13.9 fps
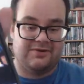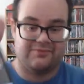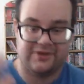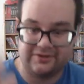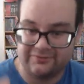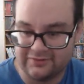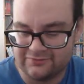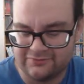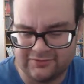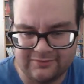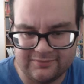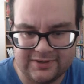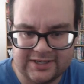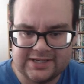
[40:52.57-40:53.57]
I'm not rating for this
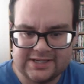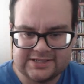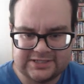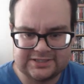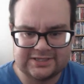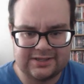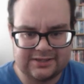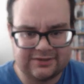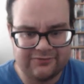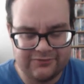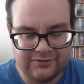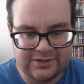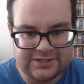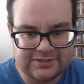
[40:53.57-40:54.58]
film. Since I like a
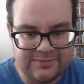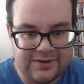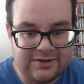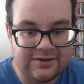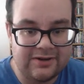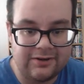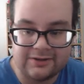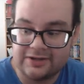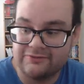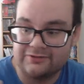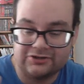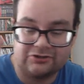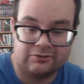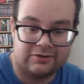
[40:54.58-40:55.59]
few things about it, I'll give
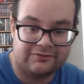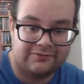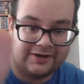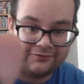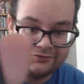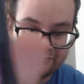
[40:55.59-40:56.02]
it 2 out of 5